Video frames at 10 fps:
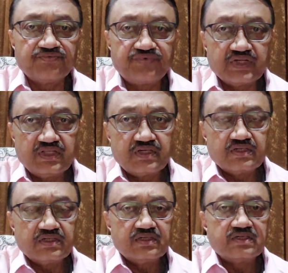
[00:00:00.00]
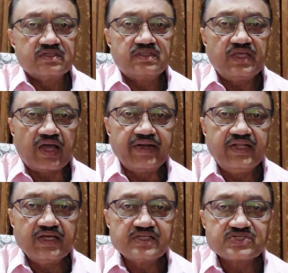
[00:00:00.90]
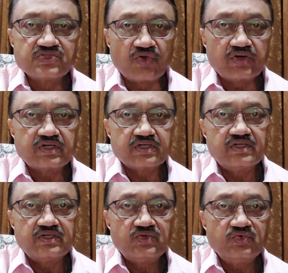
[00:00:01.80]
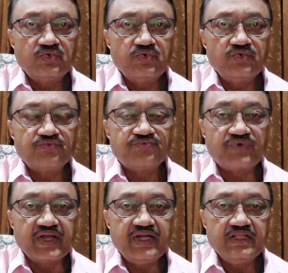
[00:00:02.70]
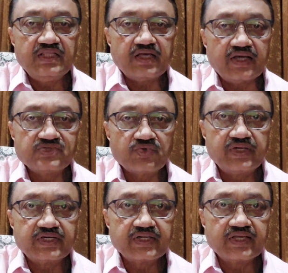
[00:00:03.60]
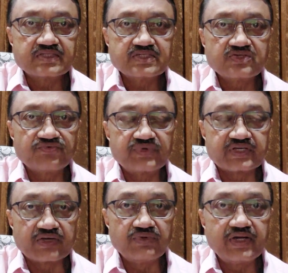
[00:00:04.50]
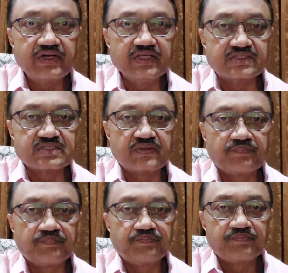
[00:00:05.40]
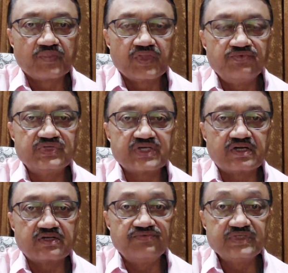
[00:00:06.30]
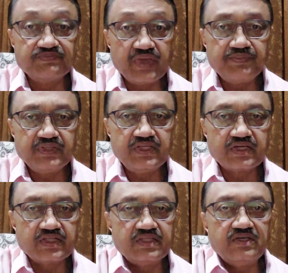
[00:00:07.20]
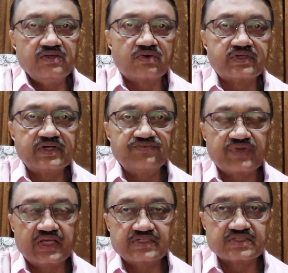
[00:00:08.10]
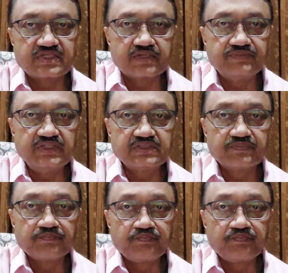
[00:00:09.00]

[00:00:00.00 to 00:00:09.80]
Further, the idea is not to find the isolated cases of irregularities which may be there in the audited financial statements,